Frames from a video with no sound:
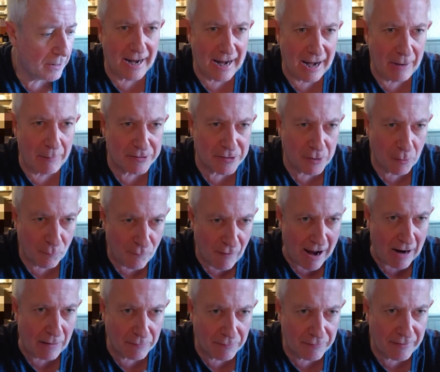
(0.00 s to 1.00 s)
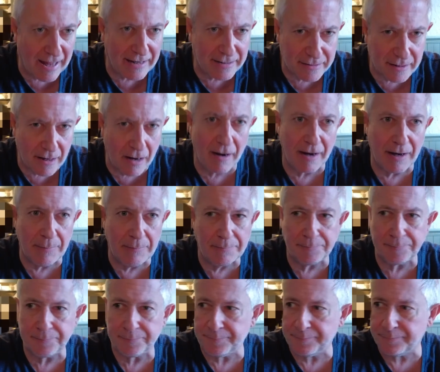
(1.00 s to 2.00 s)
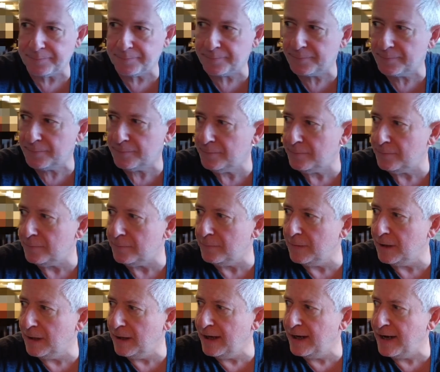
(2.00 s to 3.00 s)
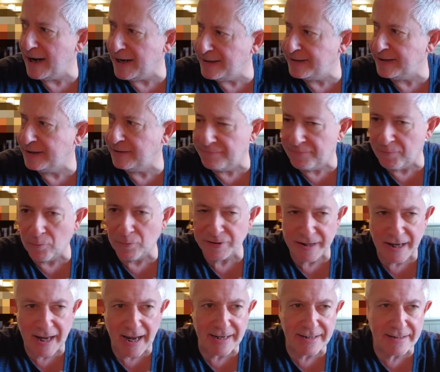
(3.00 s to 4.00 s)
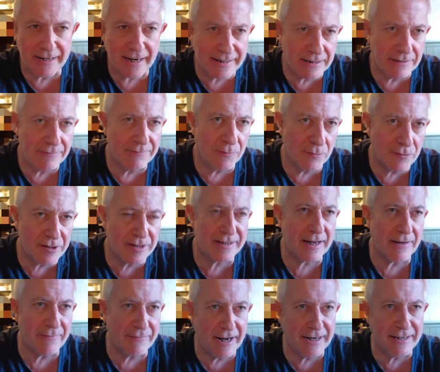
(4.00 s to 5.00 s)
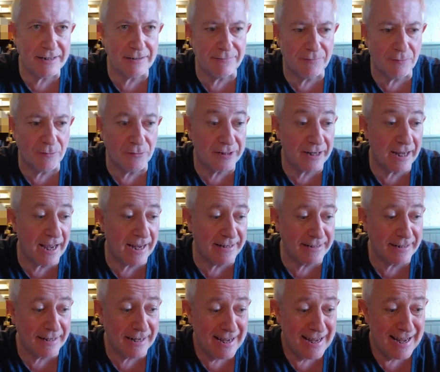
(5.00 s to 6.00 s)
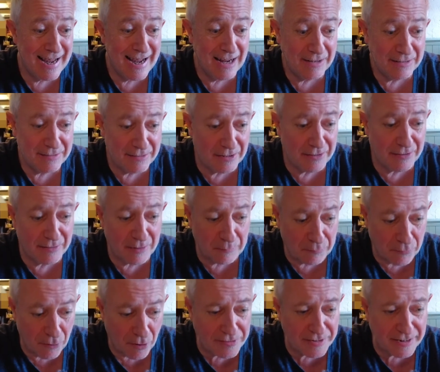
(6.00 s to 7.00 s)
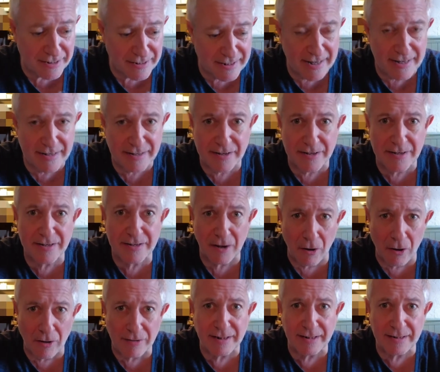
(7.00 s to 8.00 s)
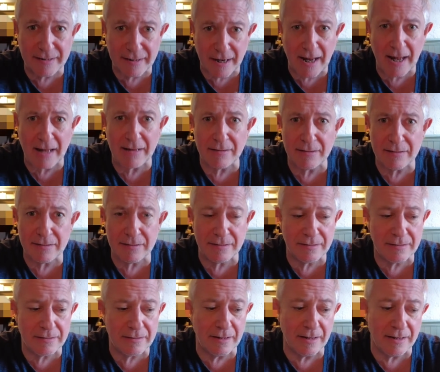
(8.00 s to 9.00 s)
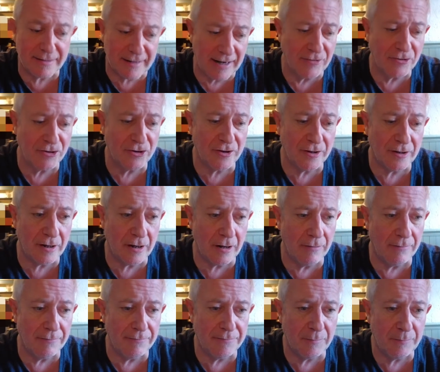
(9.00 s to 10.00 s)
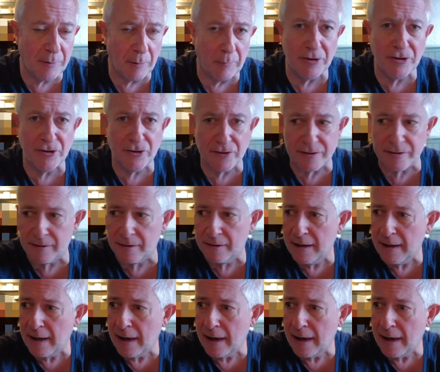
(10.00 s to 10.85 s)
It was around that time, in 1847, 1848, that the Bronte sisters started to get the attention of publishers,